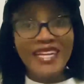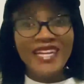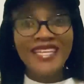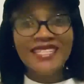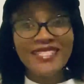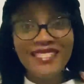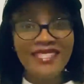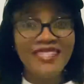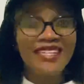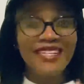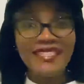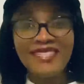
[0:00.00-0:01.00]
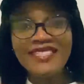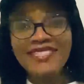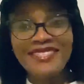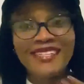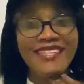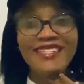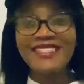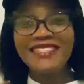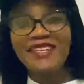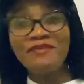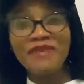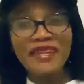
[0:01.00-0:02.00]
Let's
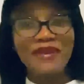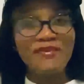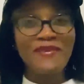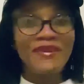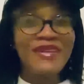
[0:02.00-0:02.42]
keep it up.